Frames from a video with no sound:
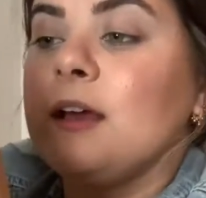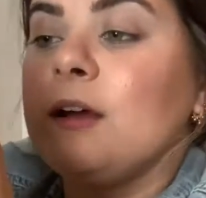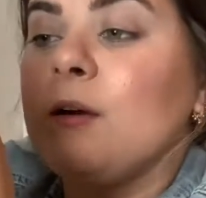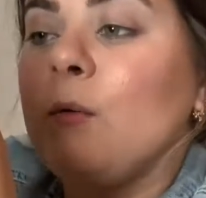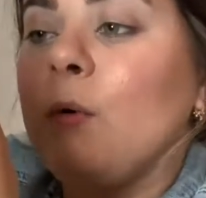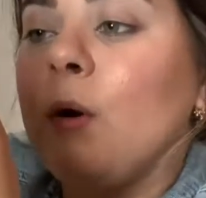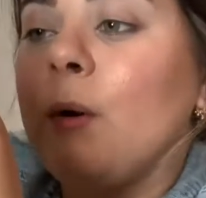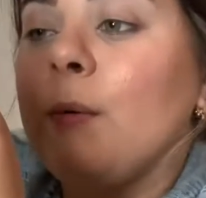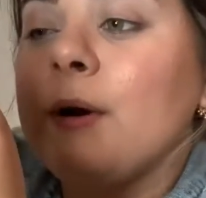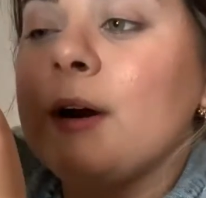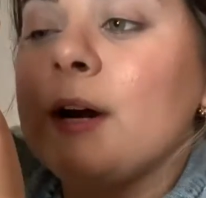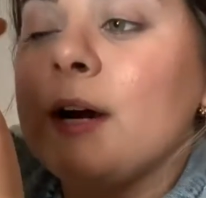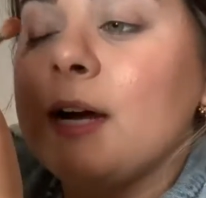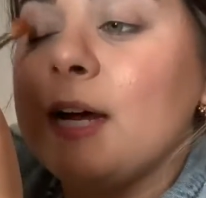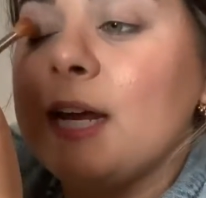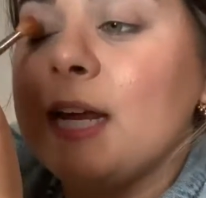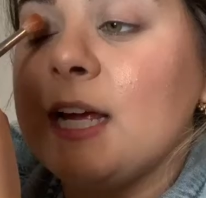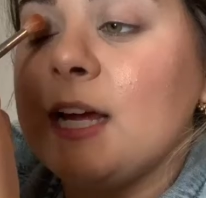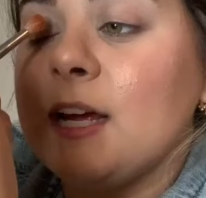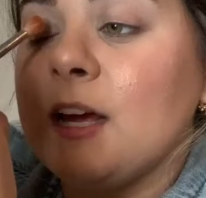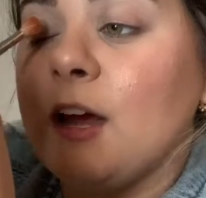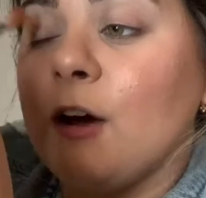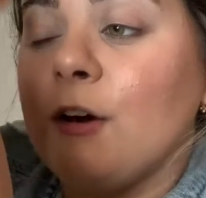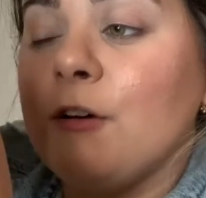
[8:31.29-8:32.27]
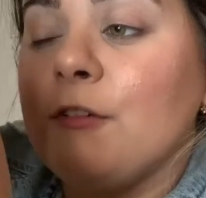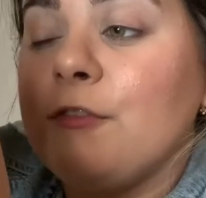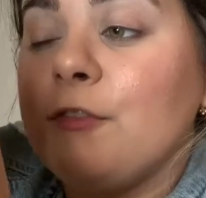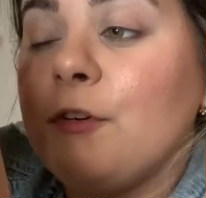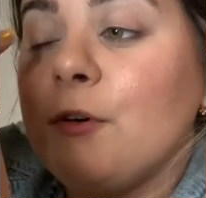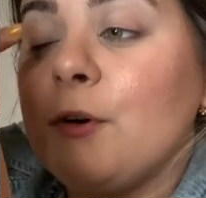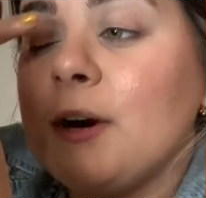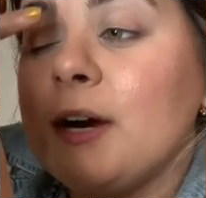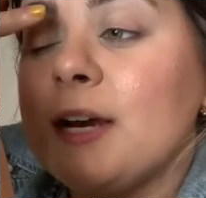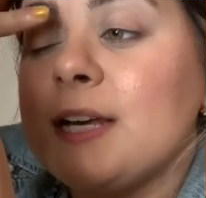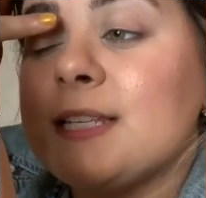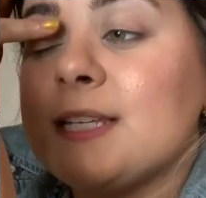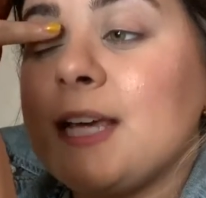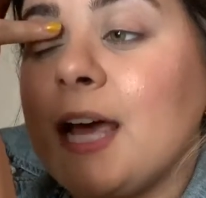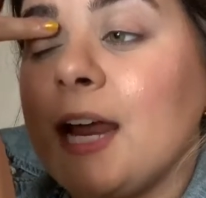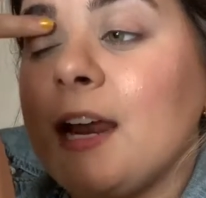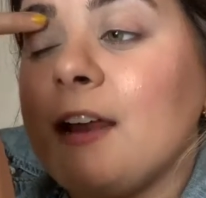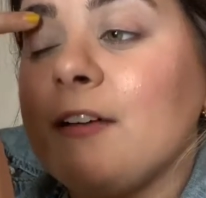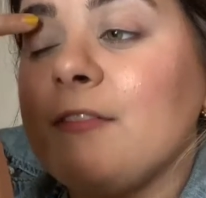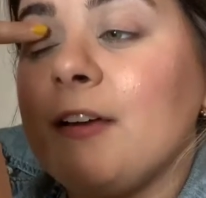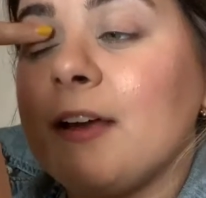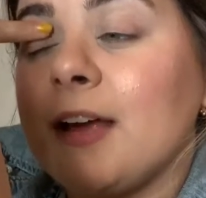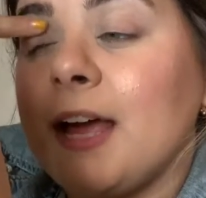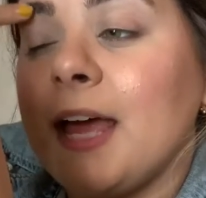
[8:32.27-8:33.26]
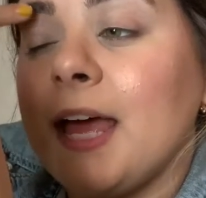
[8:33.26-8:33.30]
What we're gonna go for is kind
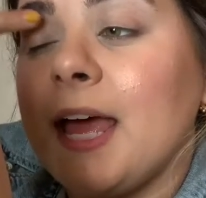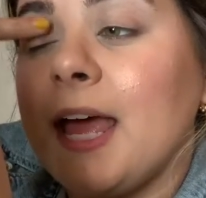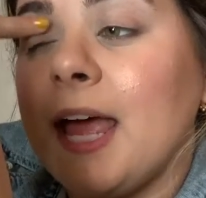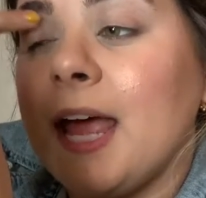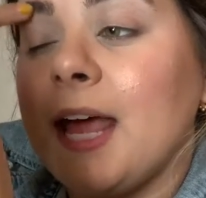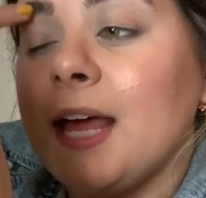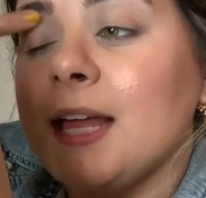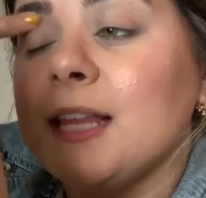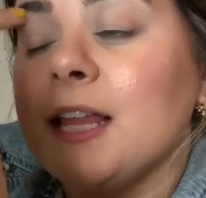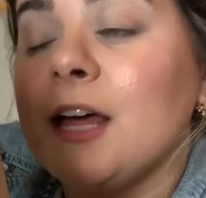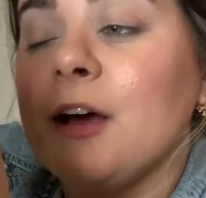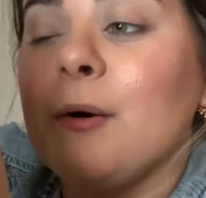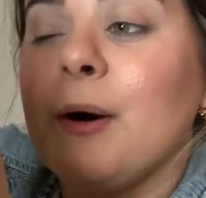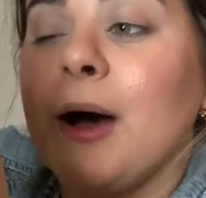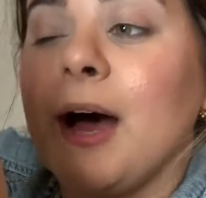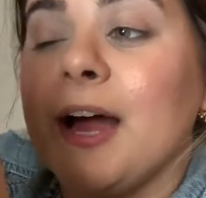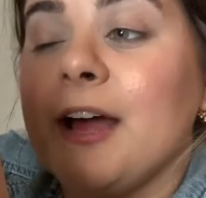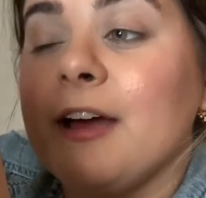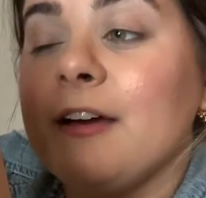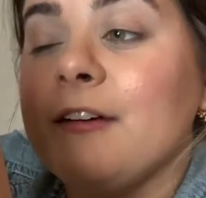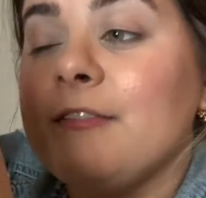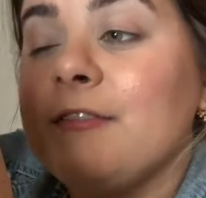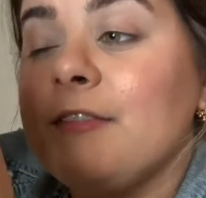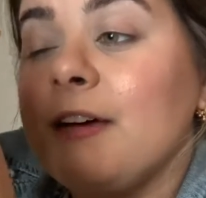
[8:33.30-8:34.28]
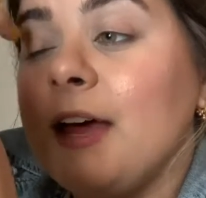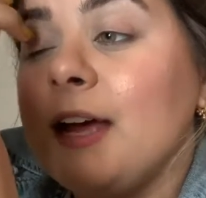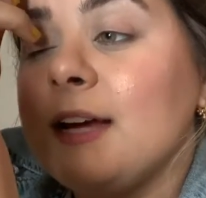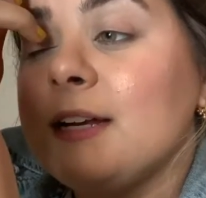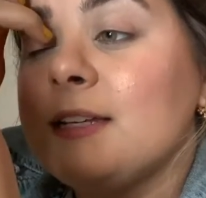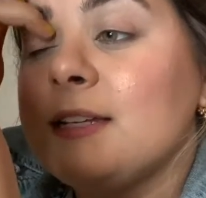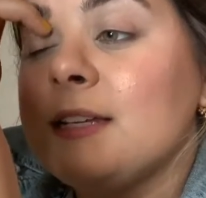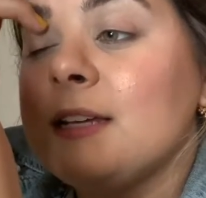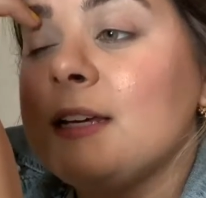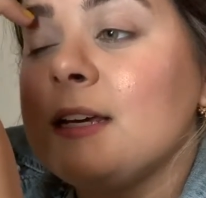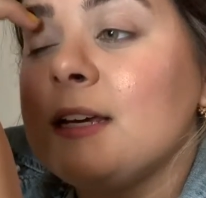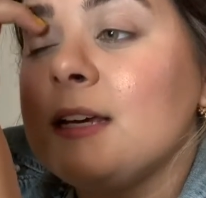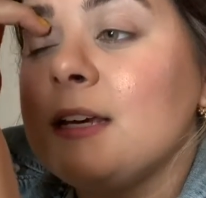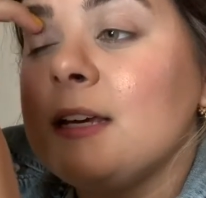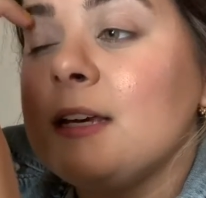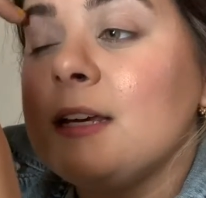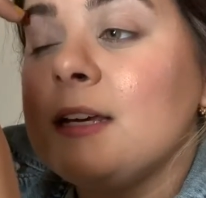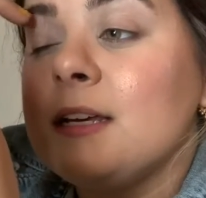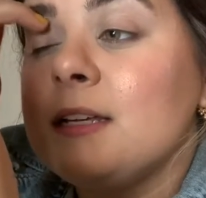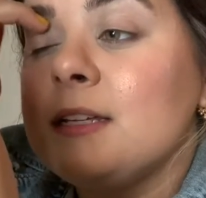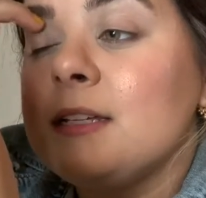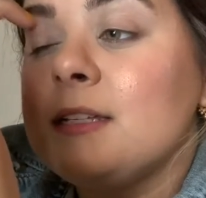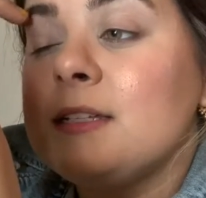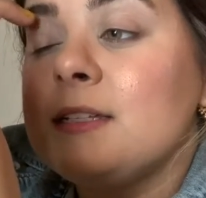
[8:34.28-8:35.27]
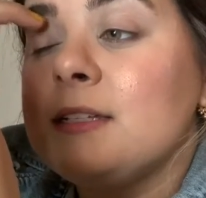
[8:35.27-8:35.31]
of like a halo eye effect.
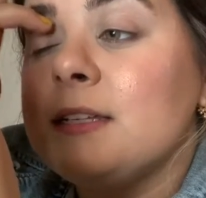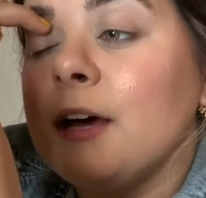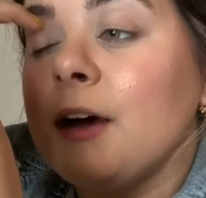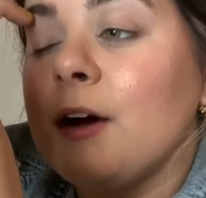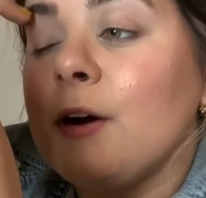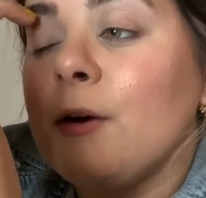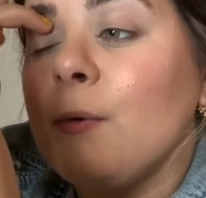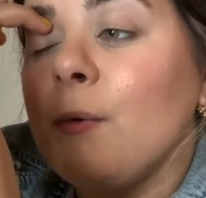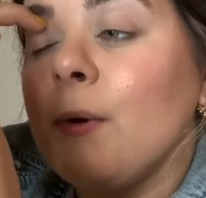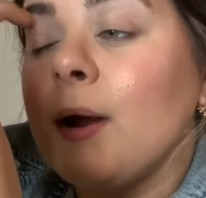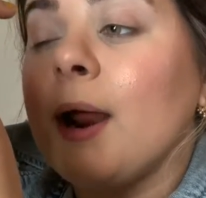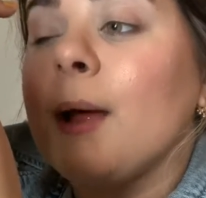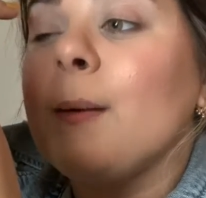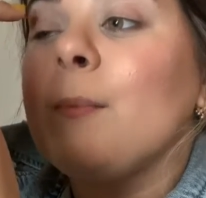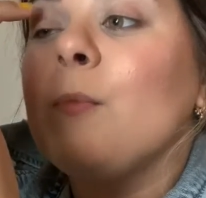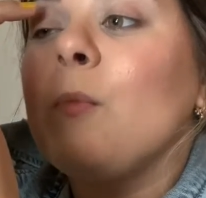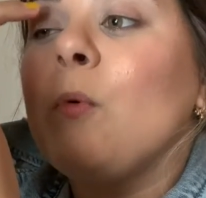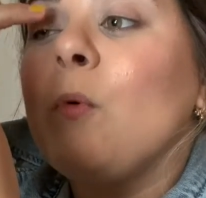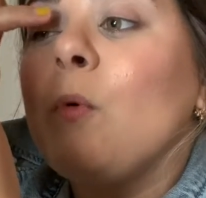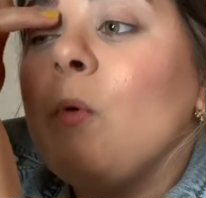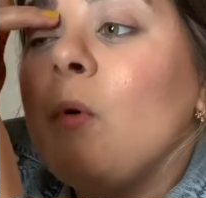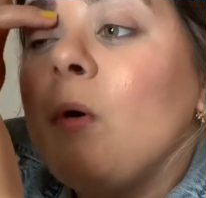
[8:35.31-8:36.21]
So what I'm